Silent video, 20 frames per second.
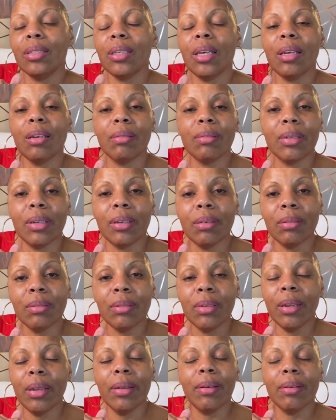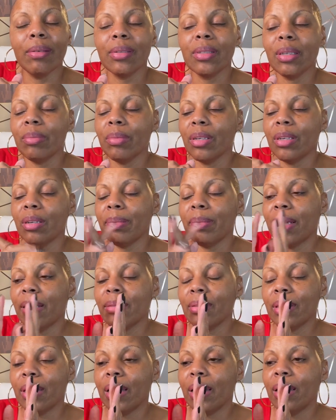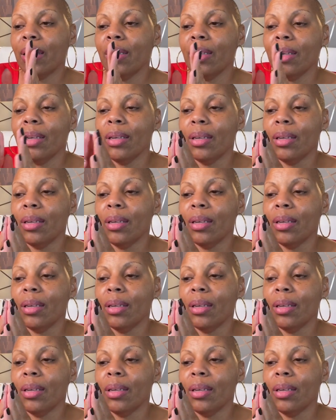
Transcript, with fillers: I don't know. You know, something about that.